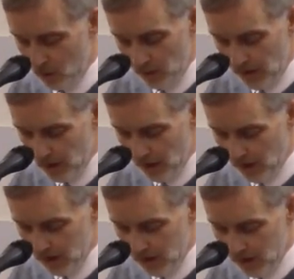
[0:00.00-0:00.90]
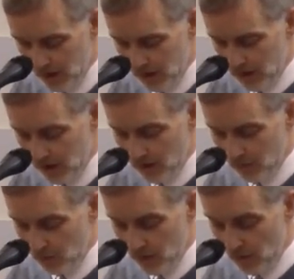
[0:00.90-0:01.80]
All these things that
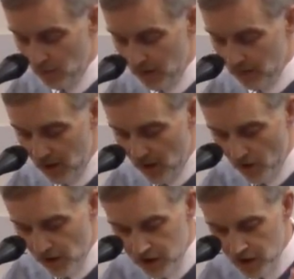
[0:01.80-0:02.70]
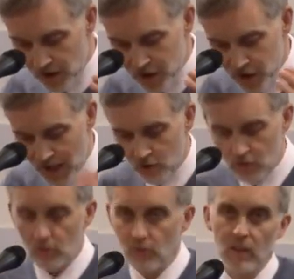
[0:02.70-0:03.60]
were the
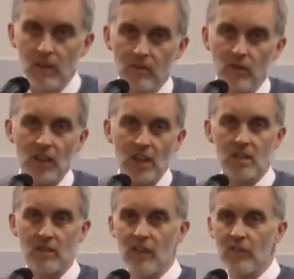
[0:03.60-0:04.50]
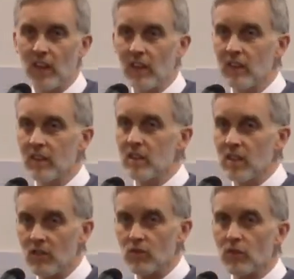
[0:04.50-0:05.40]
central things of our faith, the
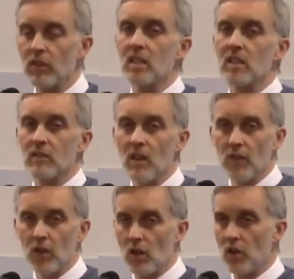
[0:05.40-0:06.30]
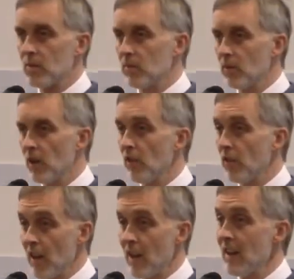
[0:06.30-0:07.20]
central things of the gospel,
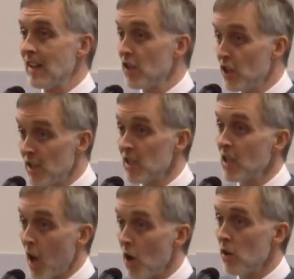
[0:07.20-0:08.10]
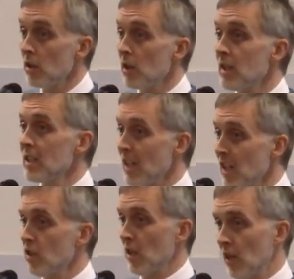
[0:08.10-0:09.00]
are there in Jesus' own
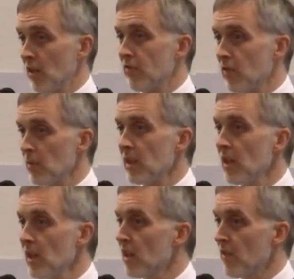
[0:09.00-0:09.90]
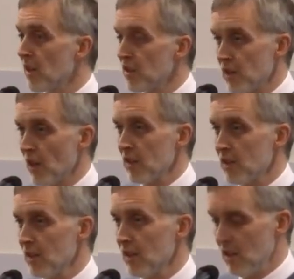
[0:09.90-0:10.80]
teaching from the very
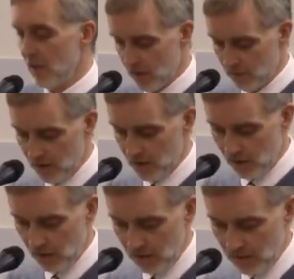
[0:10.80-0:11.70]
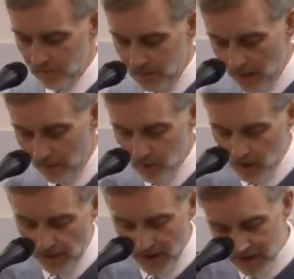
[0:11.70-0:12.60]
start of his ministry. Now,
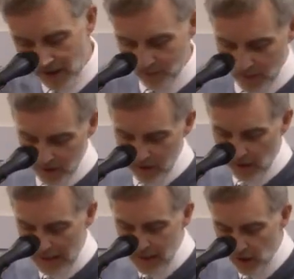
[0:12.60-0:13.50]
okay, that's that bit aside.